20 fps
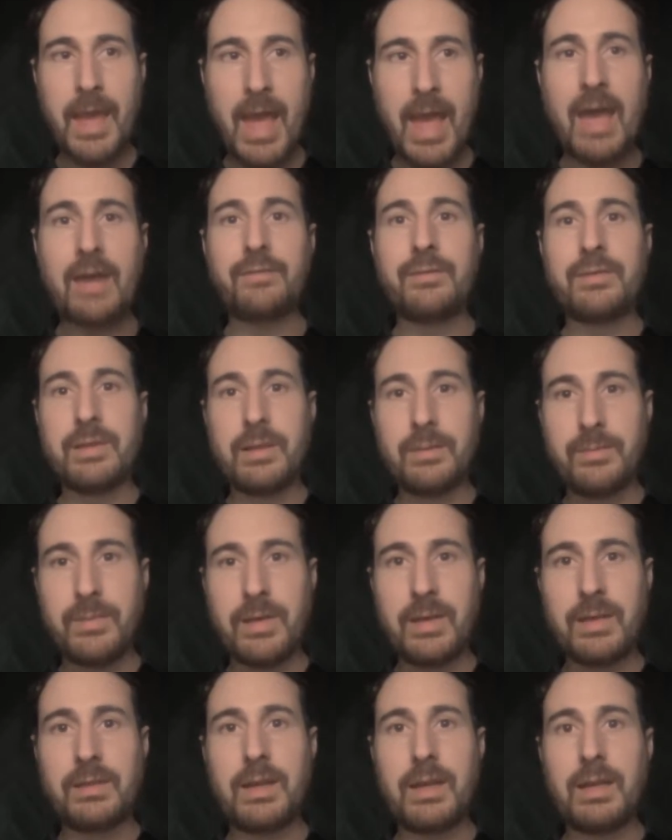have
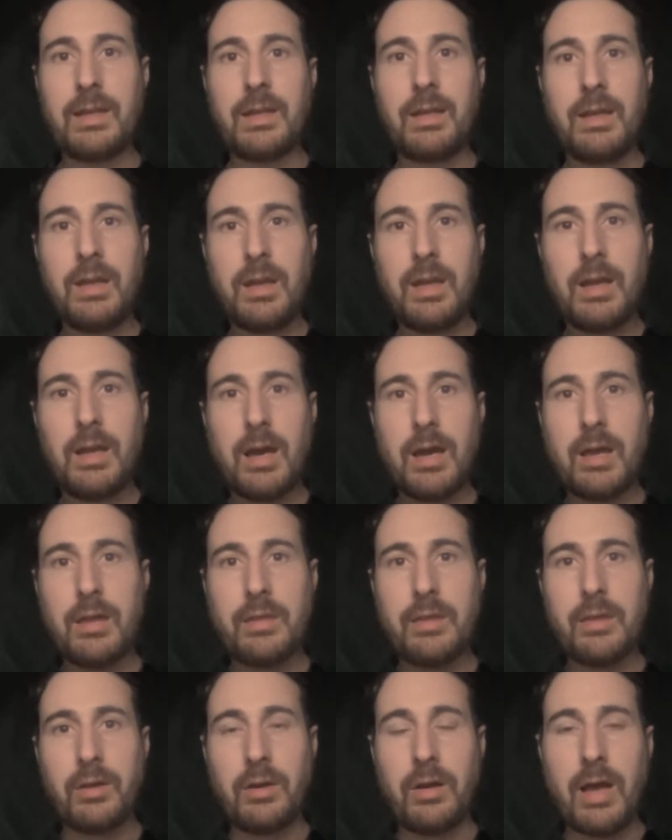something that
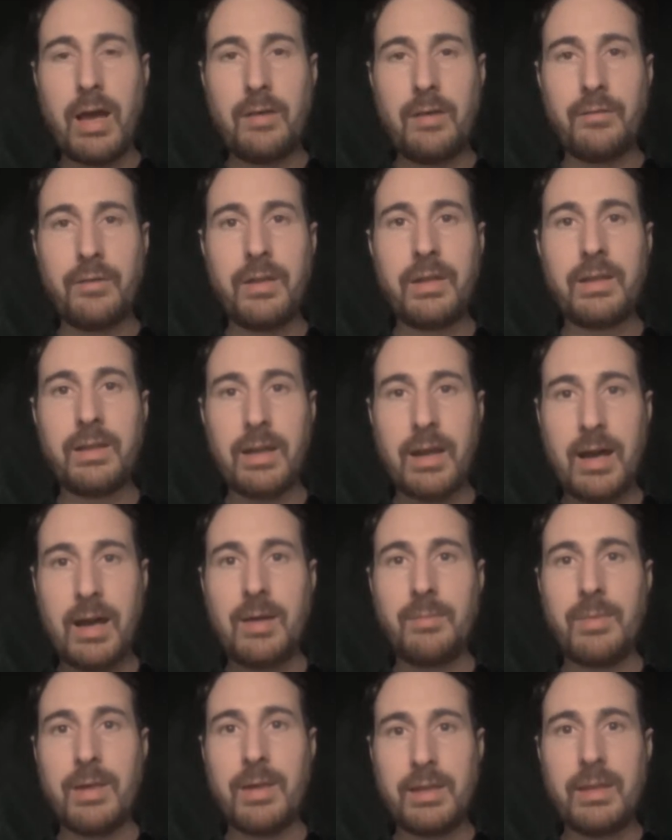they all have in
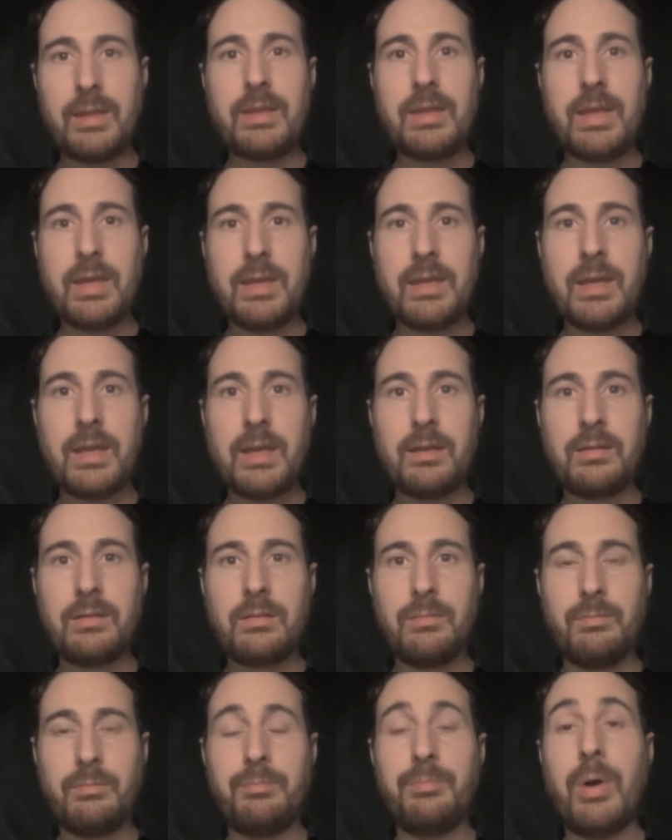common that they can
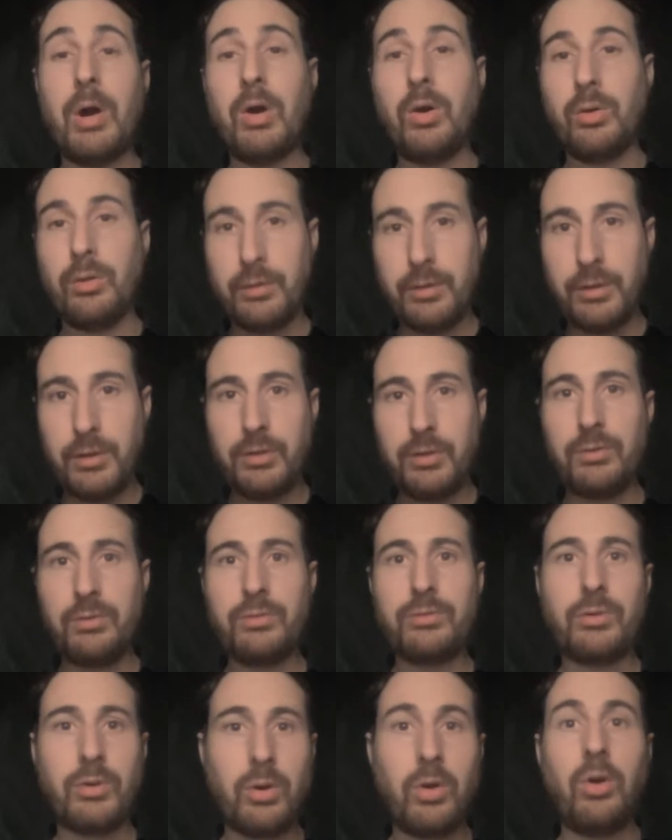both
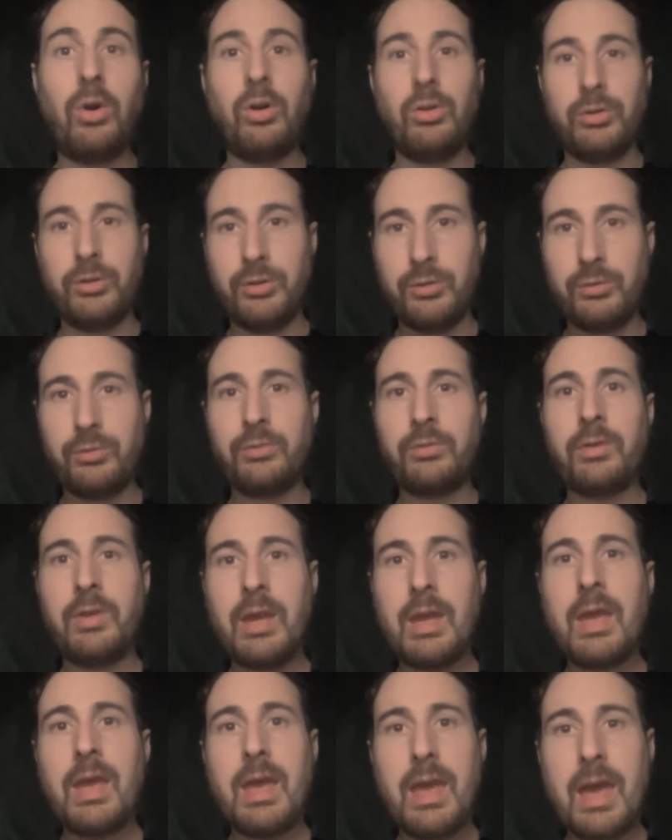use or all use
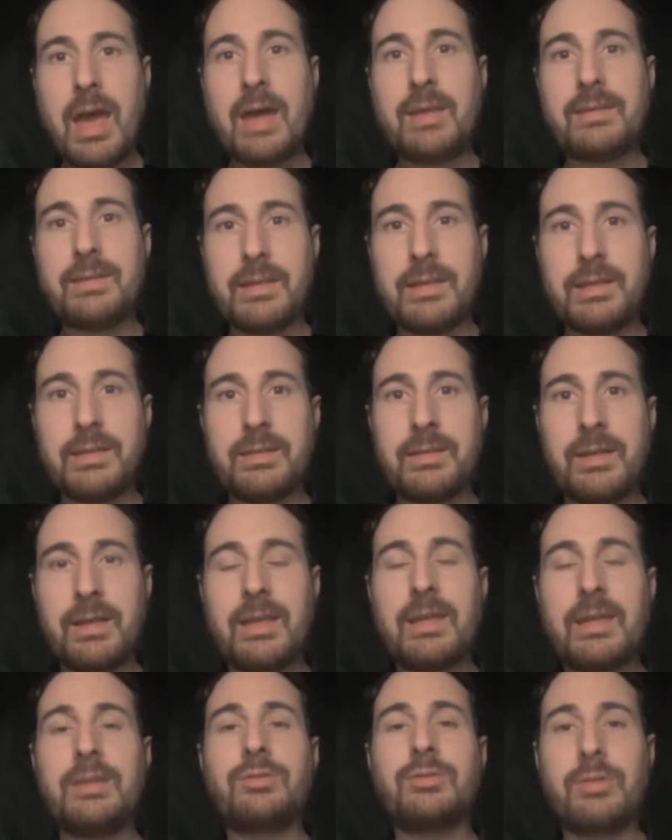as this
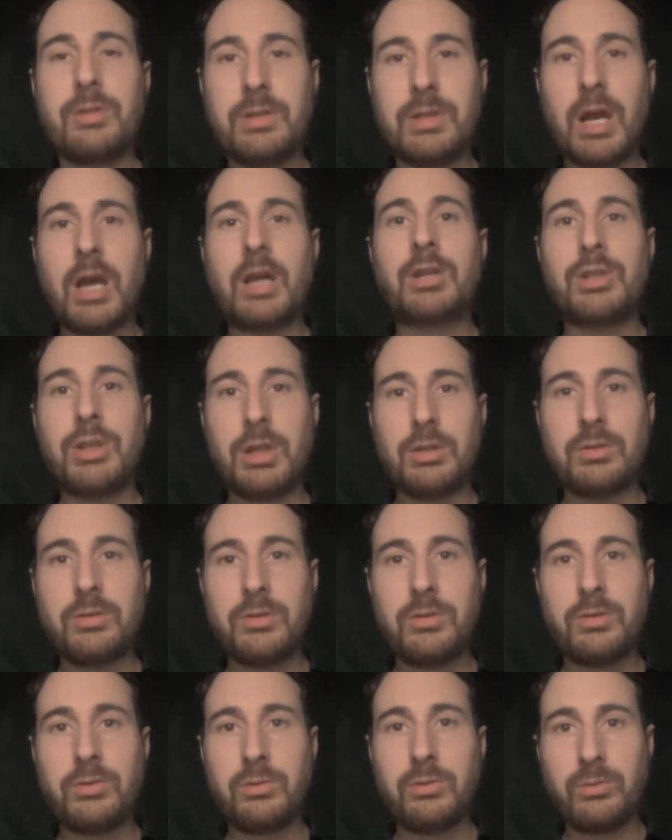introduction
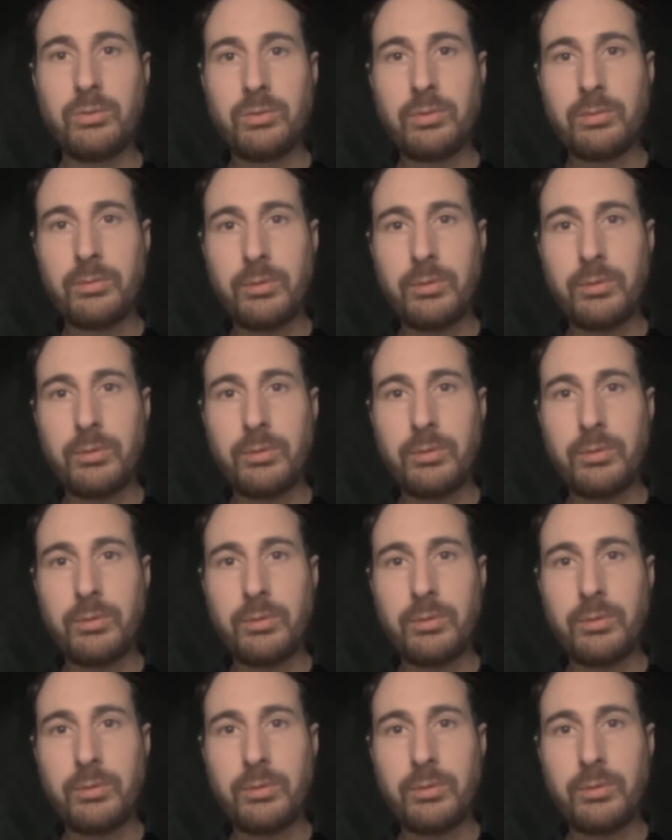to the